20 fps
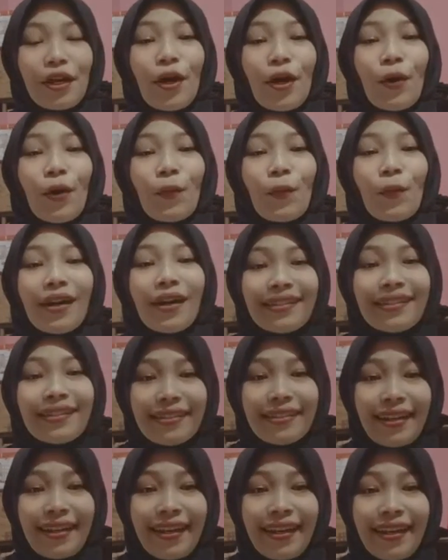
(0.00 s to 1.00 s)
One
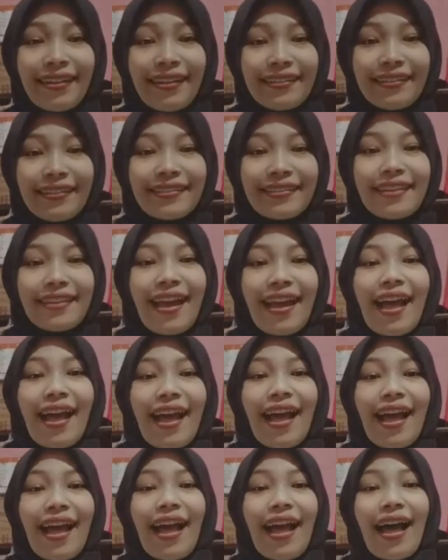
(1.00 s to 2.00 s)
day,
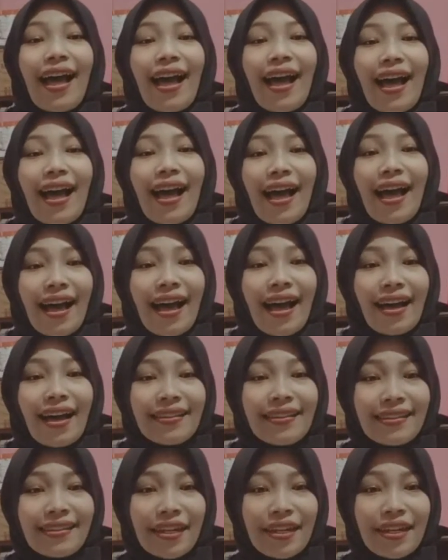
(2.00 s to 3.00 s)
as
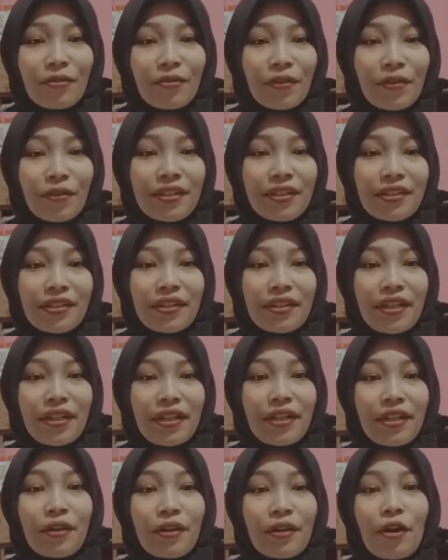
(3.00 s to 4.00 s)
he
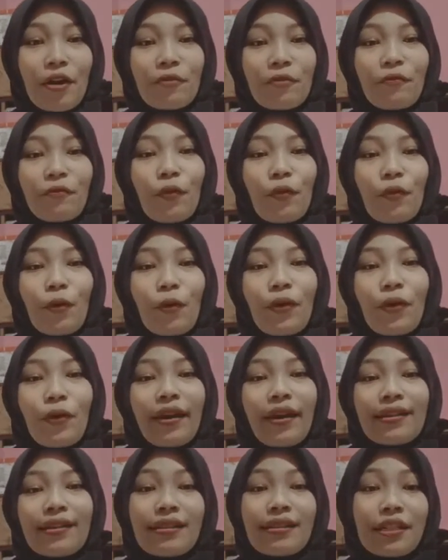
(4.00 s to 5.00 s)
returning for a
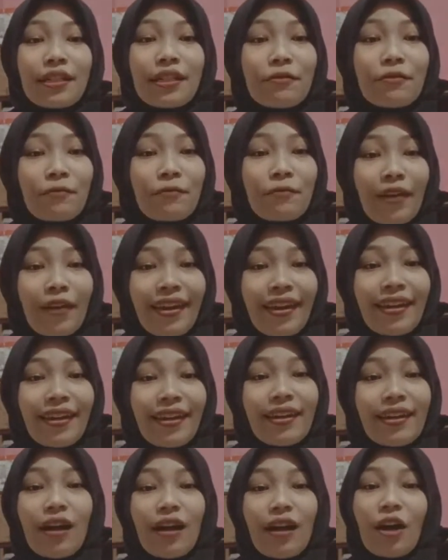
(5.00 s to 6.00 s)
survey
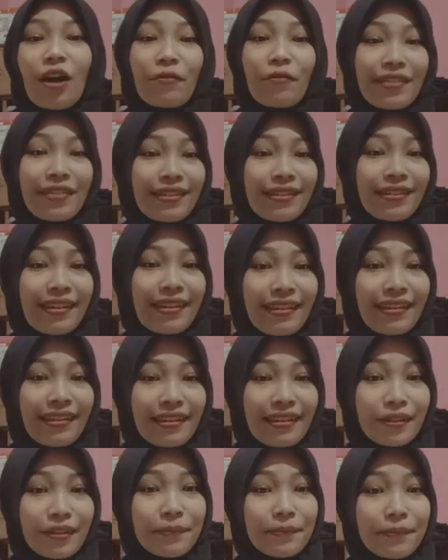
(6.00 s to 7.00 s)
of his
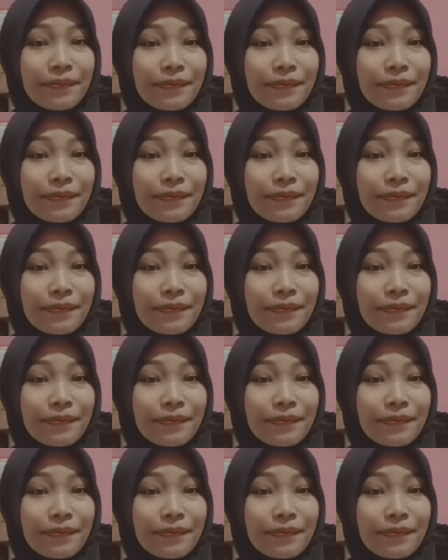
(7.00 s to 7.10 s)
kingdom,